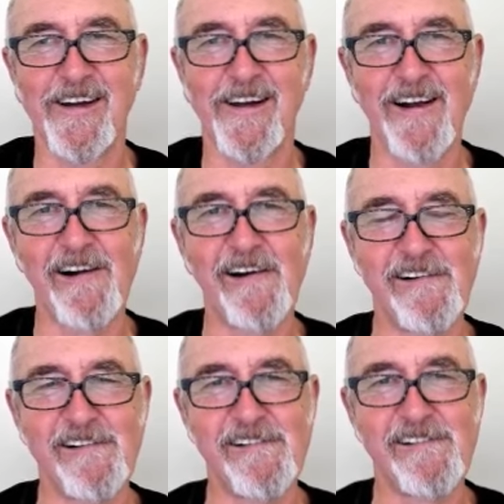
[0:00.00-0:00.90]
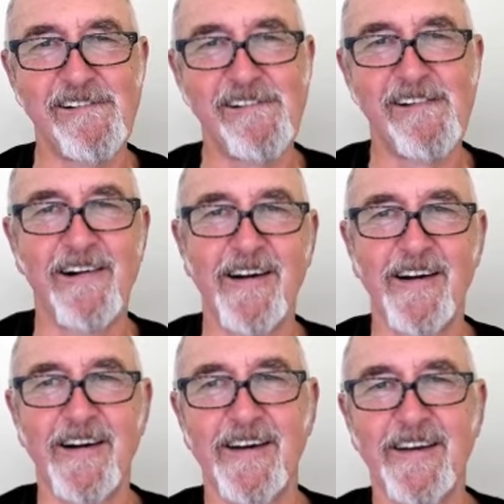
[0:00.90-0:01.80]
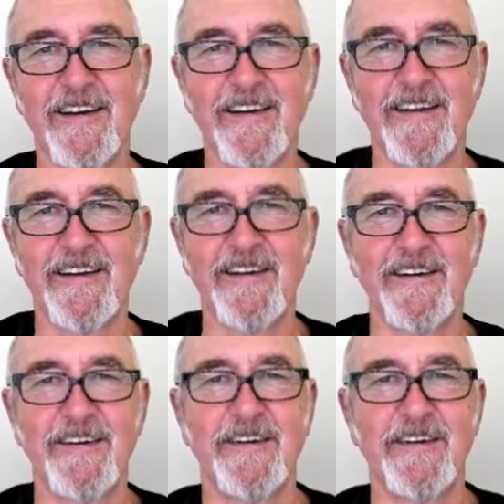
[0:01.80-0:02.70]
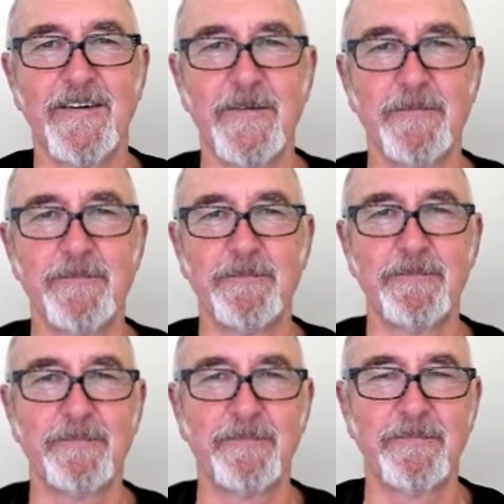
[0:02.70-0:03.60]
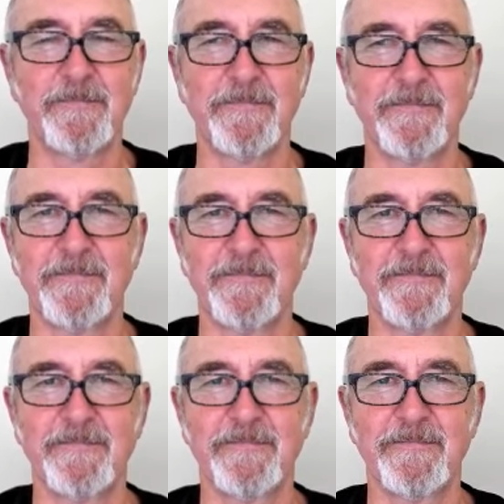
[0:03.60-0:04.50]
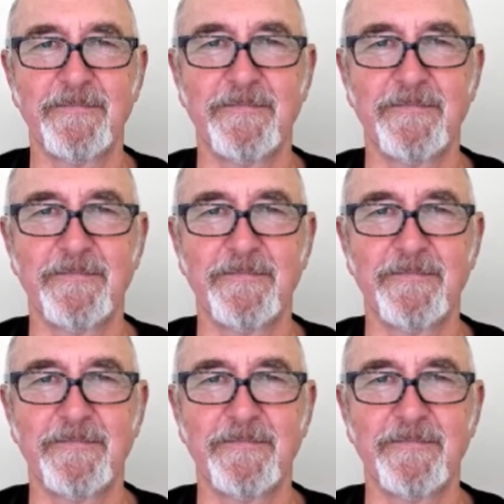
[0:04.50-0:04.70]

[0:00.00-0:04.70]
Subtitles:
(silent)